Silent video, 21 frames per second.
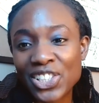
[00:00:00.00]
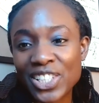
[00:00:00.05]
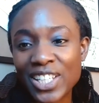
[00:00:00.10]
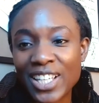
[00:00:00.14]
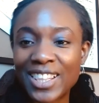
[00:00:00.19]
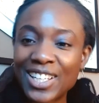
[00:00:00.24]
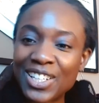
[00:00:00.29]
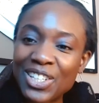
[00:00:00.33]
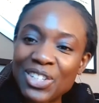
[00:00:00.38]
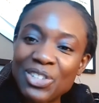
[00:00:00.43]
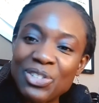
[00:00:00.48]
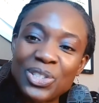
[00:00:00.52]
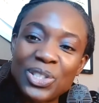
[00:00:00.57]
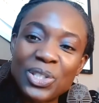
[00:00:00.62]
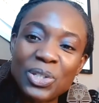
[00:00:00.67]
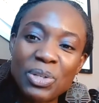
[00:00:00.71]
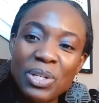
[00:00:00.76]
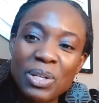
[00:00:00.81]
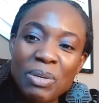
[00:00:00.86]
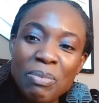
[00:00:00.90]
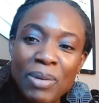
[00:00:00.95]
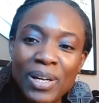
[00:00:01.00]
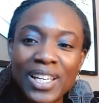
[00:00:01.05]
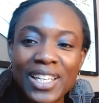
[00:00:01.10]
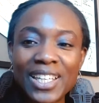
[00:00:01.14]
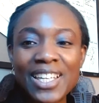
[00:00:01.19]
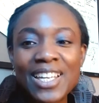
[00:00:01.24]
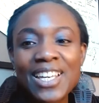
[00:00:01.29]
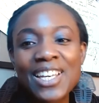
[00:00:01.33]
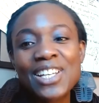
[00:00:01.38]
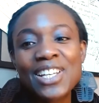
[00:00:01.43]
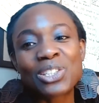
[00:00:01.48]
and then you still need money
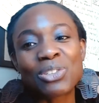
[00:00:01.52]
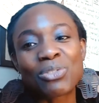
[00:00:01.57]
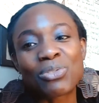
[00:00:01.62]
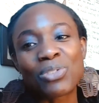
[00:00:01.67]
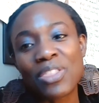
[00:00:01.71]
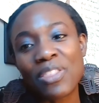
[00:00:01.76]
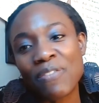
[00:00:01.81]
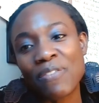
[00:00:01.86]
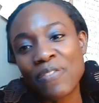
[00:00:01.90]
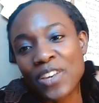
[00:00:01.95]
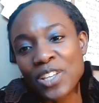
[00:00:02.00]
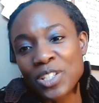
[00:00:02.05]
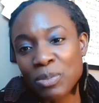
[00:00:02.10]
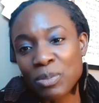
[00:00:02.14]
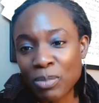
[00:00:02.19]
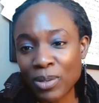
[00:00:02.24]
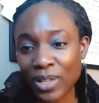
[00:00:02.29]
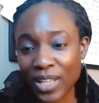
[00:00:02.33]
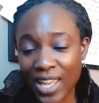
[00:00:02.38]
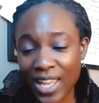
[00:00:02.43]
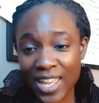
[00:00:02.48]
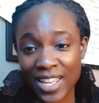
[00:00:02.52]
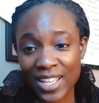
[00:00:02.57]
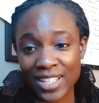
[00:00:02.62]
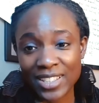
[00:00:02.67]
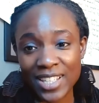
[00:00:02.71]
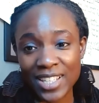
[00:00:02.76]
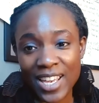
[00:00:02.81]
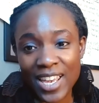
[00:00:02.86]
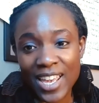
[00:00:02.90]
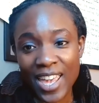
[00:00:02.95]
to run the Facebook ads.